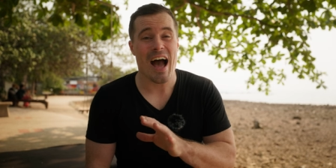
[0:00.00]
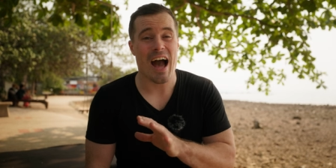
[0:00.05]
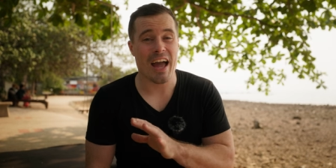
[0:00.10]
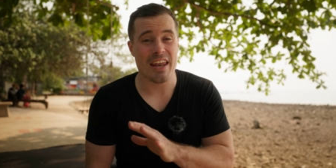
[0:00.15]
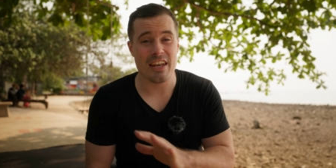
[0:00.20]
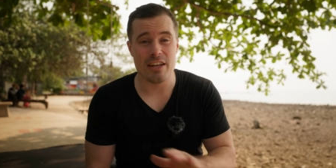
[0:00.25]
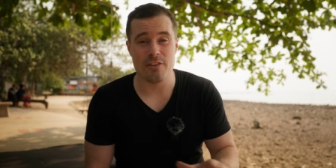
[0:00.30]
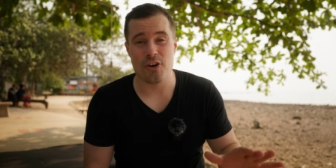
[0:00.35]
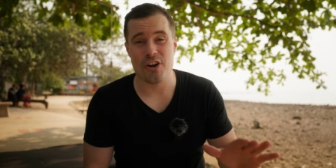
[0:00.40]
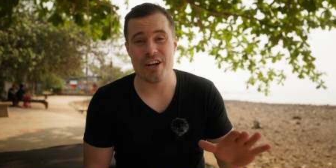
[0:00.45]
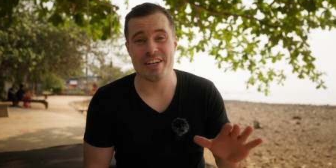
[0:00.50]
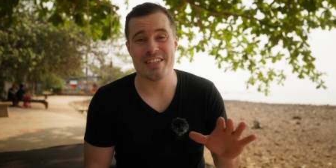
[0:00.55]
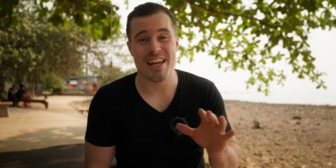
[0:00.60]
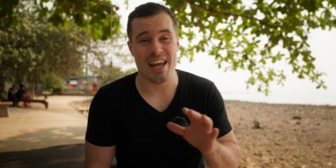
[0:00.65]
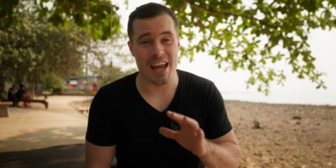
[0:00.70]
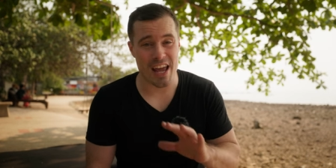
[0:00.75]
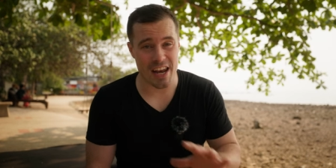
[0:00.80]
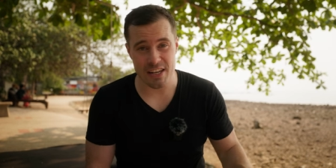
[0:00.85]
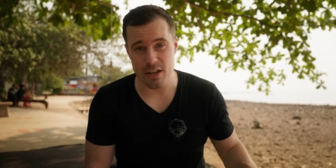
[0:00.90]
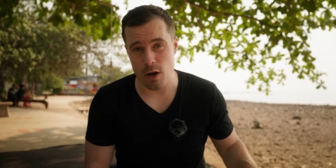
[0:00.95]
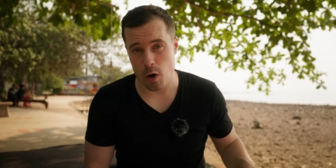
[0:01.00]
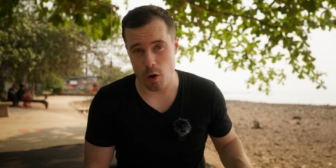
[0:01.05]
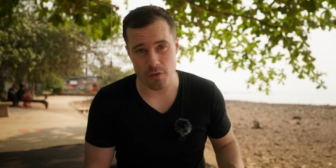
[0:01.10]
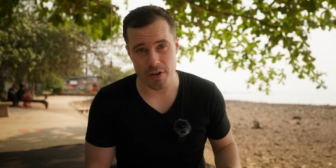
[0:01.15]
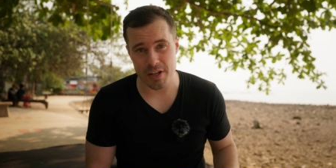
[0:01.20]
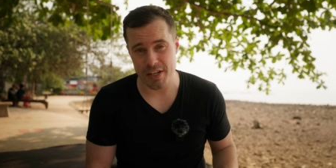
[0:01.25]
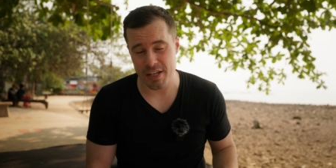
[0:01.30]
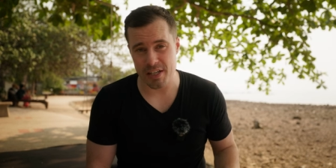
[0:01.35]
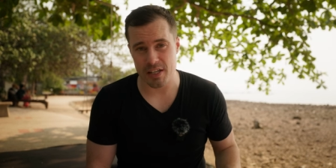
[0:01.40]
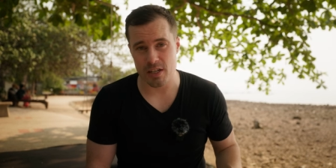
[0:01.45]
I never had any
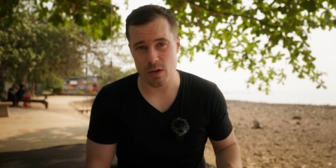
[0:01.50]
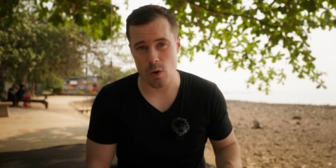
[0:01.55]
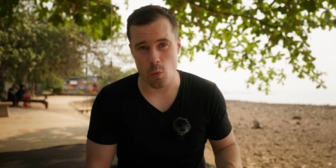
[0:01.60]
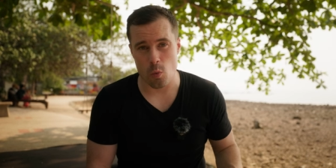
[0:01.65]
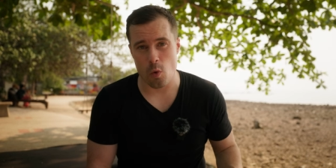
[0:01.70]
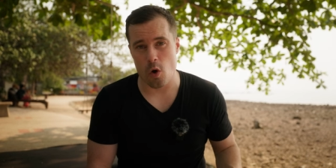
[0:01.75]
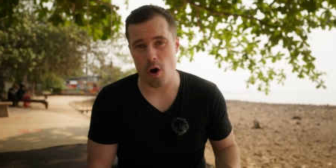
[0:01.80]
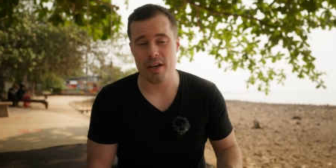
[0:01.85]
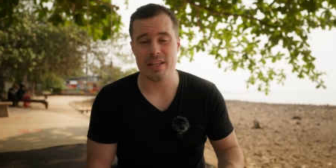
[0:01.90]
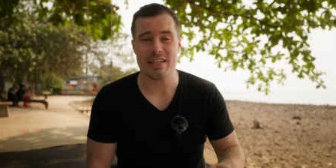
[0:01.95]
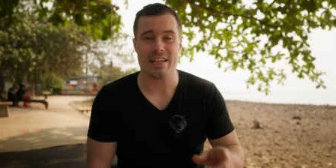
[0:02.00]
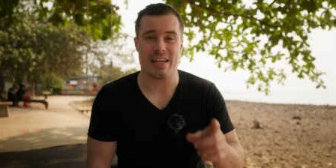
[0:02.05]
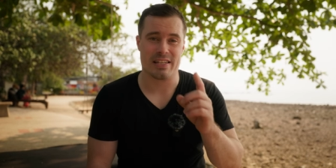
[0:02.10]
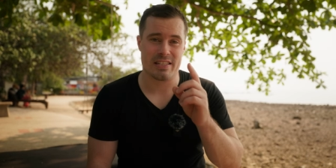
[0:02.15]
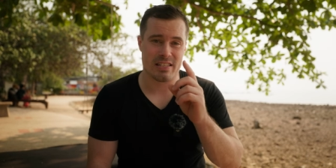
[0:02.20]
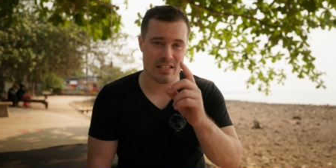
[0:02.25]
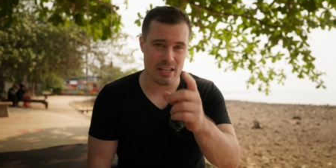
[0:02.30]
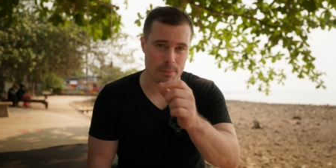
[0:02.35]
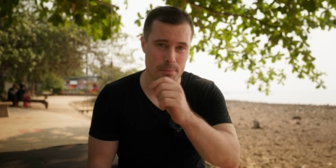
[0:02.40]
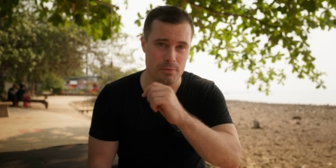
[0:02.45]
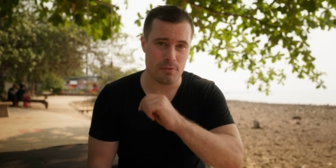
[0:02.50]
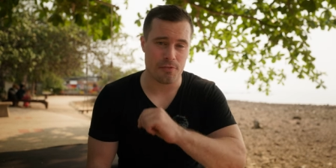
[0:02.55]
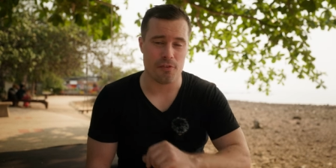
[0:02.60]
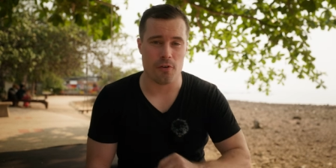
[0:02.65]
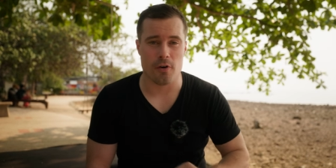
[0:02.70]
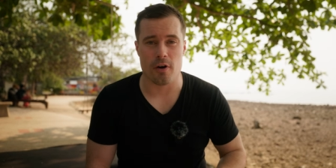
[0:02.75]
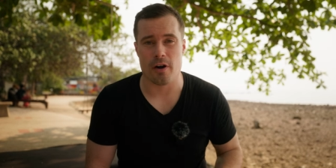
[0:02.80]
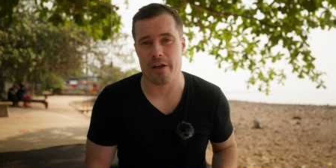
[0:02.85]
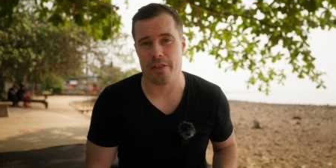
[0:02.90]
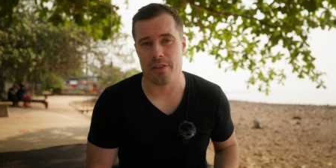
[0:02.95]
overheating warning except
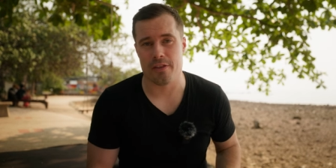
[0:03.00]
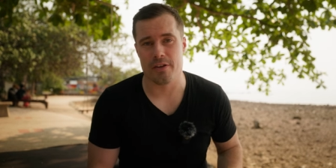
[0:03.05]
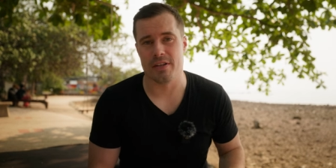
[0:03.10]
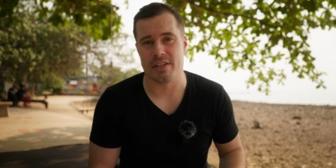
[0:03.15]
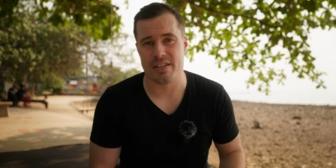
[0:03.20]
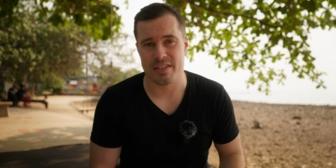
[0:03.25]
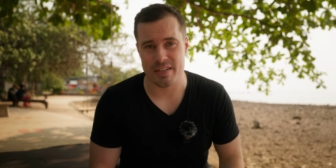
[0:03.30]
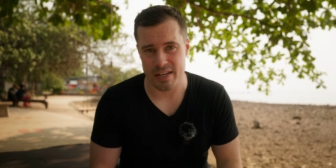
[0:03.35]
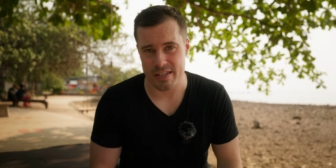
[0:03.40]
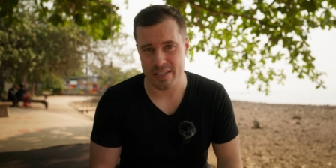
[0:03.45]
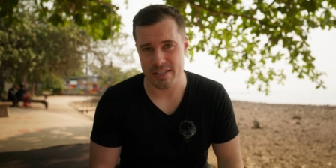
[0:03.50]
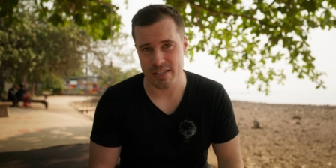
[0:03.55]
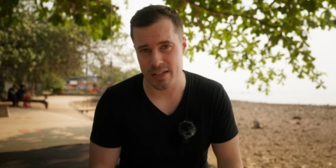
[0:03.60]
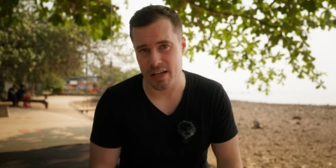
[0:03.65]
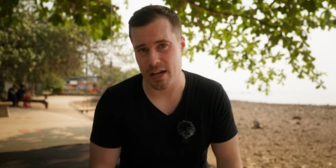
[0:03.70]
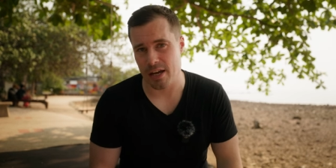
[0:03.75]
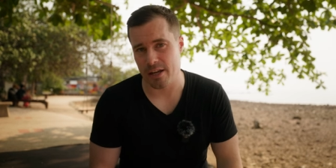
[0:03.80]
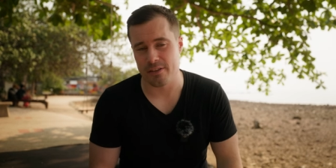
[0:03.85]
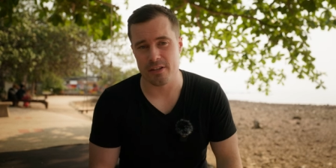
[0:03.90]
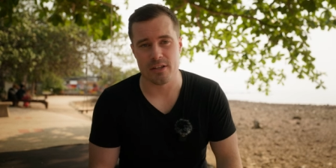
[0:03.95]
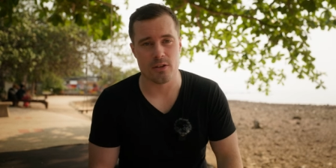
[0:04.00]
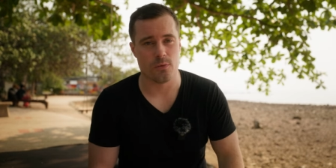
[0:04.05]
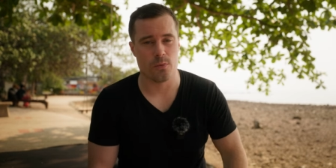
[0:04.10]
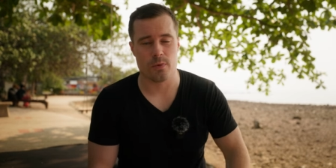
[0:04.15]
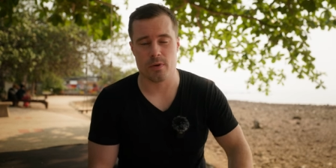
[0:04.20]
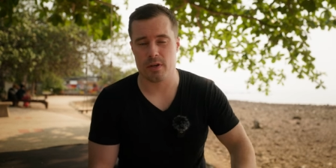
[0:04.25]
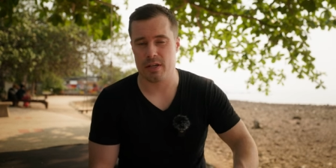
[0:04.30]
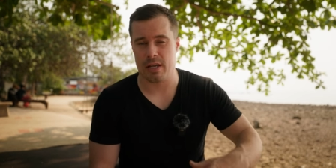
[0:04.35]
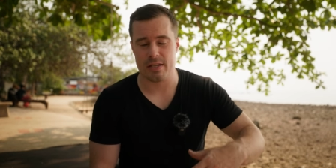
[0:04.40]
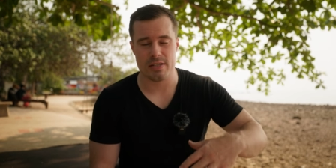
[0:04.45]
for the test that I did
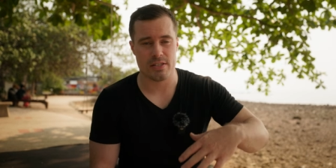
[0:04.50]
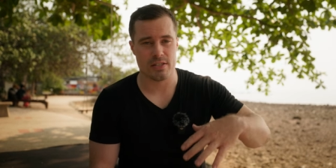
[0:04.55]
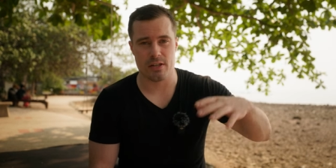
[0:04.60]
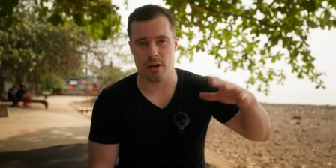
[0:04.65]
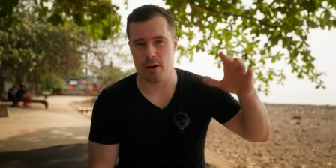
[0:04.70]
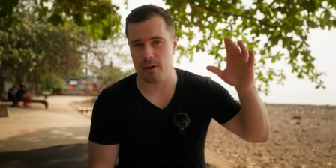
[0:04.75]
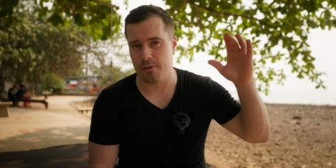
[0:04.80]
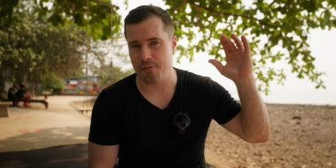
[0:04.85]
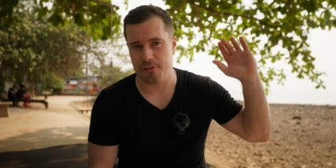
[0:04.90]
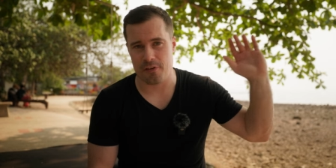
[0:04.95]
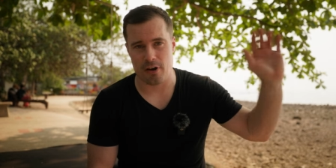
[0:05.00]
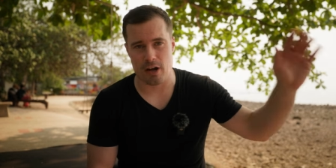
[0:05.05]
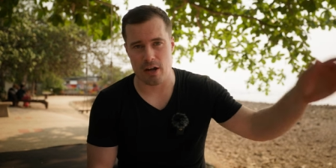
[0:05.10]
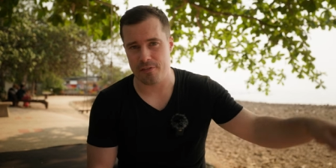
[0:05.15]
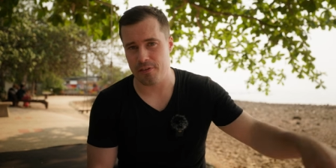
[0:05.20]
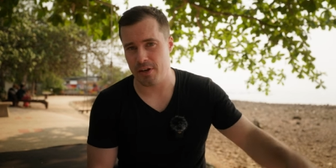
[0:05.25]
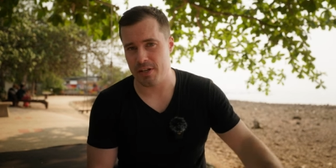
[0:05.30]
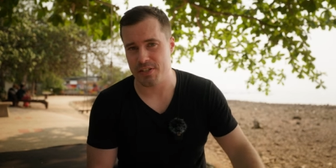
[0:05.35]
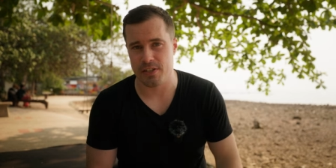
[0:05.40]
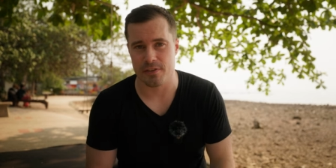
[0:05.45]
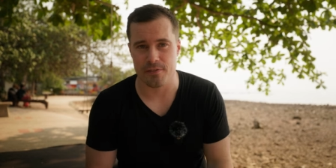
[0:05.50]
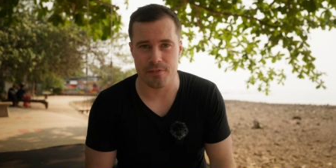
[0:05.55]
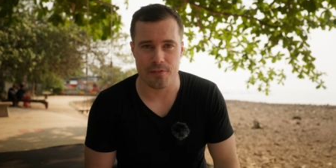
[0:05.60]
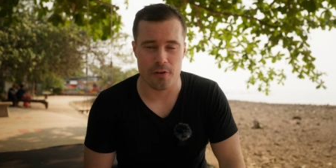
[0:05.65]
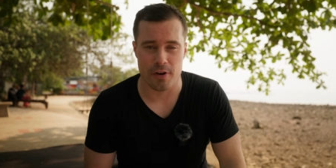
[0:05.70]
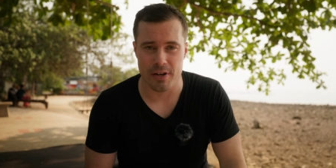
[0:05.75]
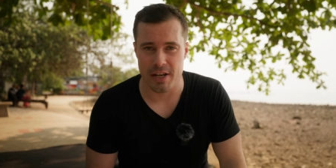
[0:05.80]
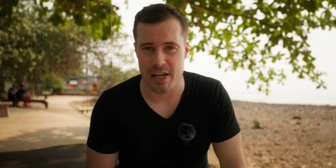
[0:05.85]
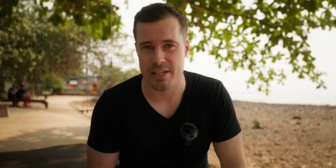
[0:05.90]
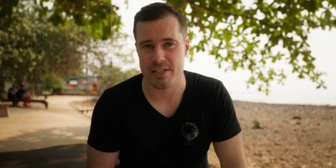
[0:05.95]
against the R5, A7
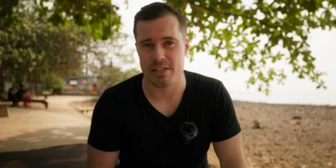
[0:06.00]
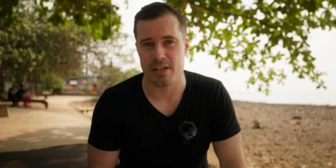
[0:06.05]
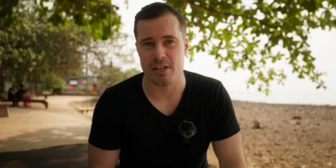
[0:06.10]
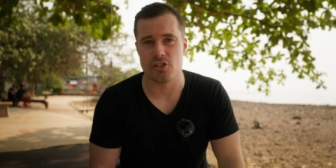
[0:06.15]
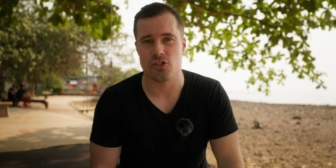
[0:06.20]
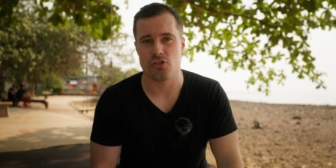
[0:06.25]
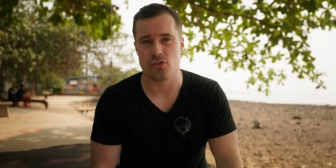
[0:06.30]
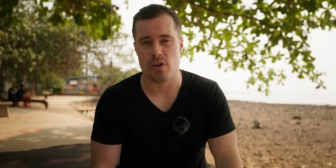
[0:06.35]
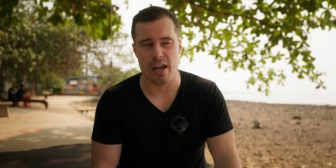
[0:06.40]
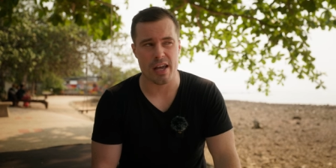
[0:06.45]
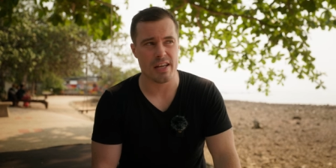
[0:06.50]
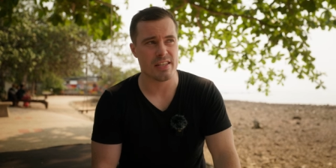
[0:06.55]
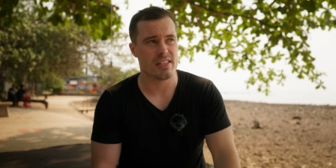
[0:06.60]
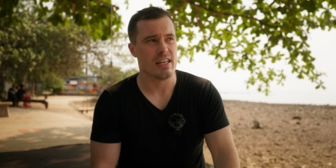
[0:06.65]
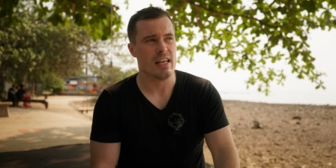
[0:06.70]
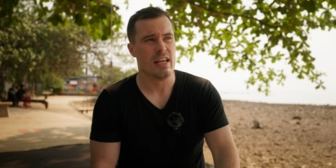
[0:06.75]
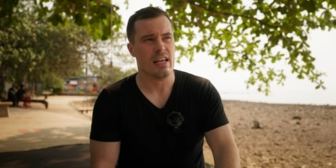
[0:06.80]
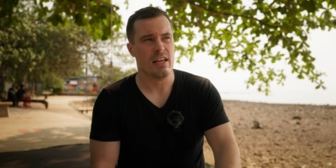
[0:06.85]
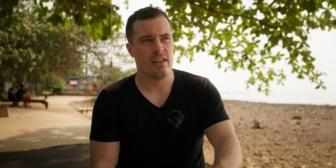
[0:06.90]
IV and XH2S.